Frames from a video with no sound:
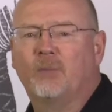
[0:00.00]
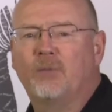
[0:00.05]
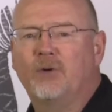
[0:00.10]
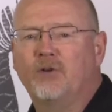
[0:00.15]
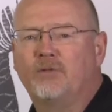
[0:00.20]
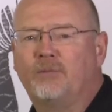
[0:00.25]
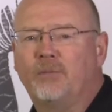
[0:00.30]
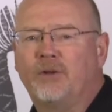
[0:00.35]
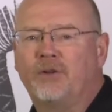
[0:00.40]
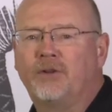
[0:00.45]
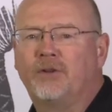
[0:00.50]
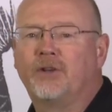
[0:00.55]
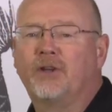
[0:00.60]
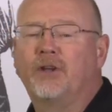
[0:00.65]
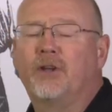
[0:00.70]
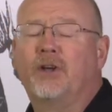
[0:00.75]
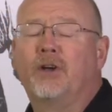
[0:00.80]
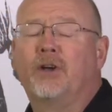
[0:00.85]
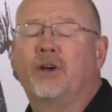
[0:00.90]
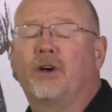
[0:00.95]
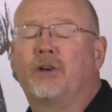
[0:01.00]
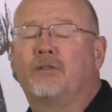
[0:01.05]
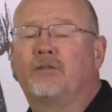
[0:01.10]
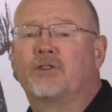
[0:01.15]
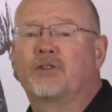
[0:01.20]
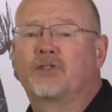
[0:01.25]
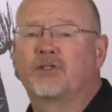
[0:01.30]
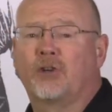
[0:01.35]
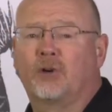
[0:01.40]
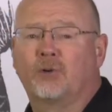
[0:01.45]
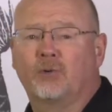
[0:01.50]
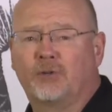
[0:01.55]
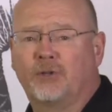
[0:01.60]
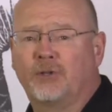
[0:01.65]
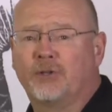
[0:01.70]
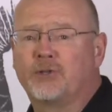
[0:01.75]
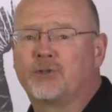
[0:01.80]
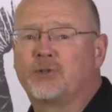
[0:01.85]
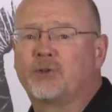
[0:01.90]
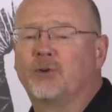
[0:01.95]
movement of the
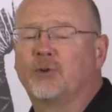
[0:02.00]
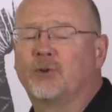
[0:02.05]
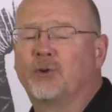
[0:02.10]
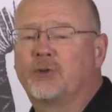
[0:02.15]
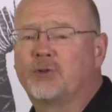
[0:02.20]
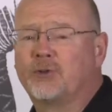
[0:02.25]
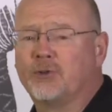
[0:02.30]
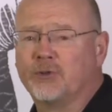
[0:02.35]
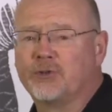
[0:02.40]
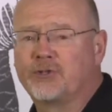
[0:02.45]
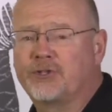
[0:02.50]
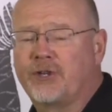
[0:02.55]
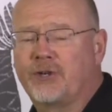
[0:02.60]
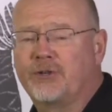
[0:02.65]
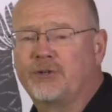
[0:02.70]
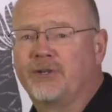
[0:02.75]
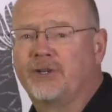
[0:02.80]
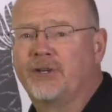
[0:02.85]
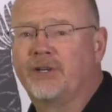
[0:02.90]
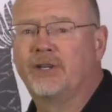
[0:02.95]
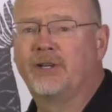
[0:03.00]
shoulders or the torso.